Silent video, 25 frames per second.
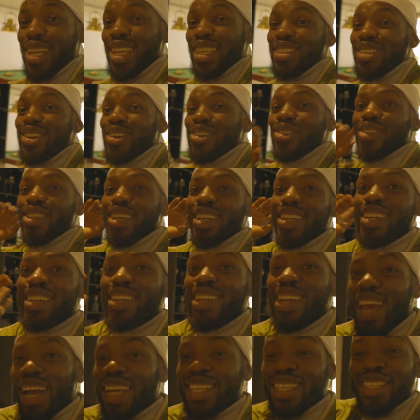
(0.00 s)
let's go to the
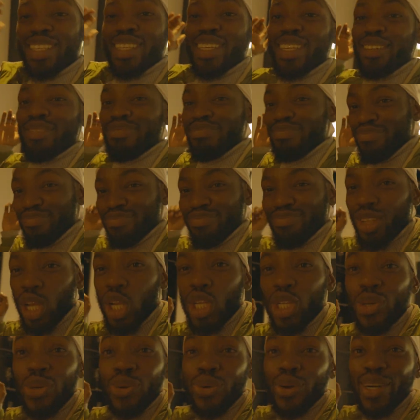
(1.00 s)
next
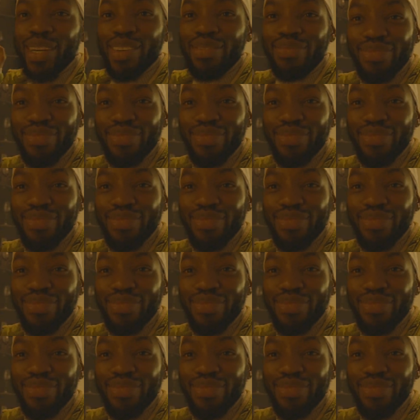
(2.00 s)
tour.